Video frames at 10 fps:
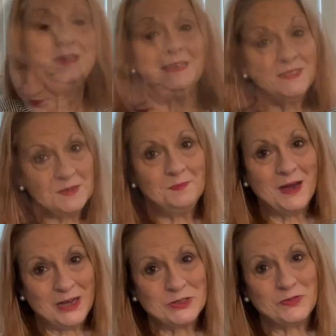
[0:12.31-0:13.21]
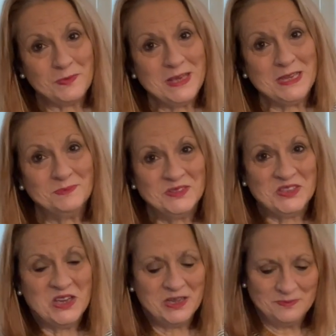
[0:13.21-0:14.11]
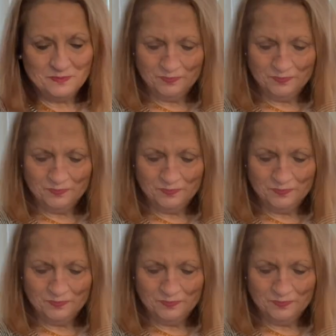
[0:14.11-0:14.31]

It's a box from Amazon.